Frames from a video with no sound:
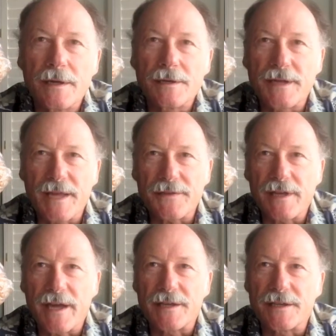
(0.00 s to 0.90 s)
To get the
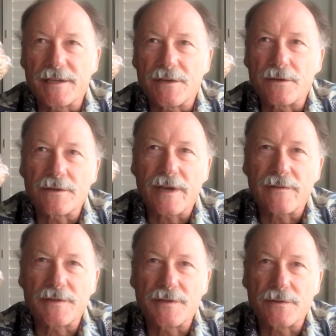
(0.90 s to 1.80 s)
idea, all you have
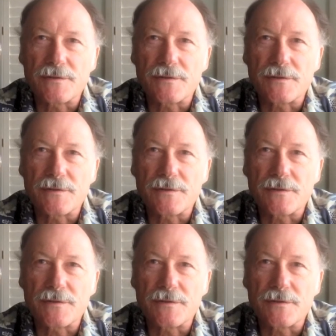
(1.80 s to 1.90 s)
to do